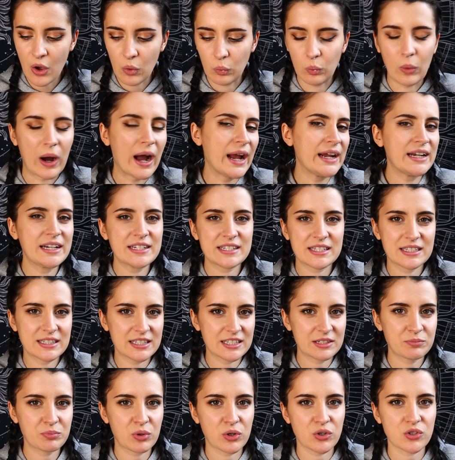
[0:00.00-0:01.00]
why doesn't
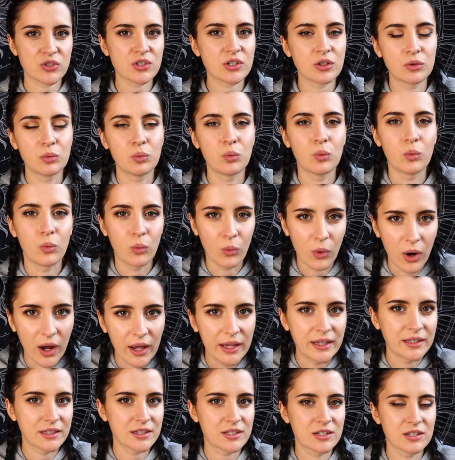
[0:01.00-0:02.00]
this person
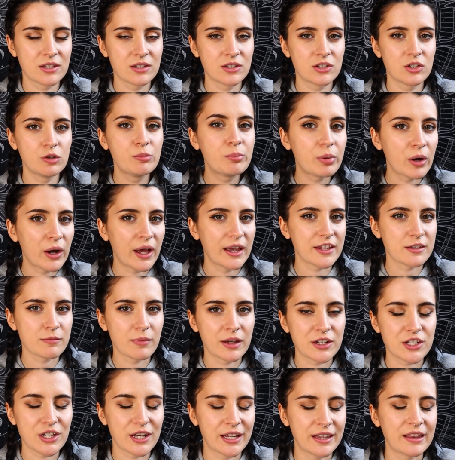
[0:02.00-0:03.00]
want to put as
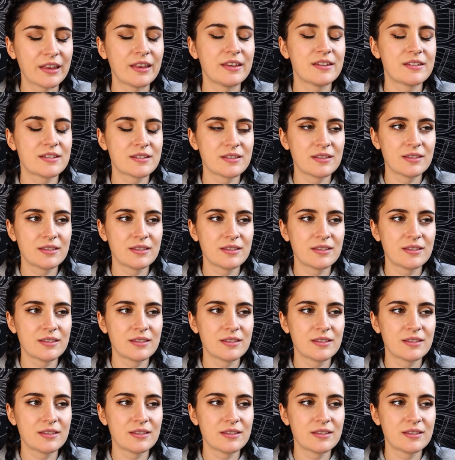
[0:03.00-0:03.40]
much into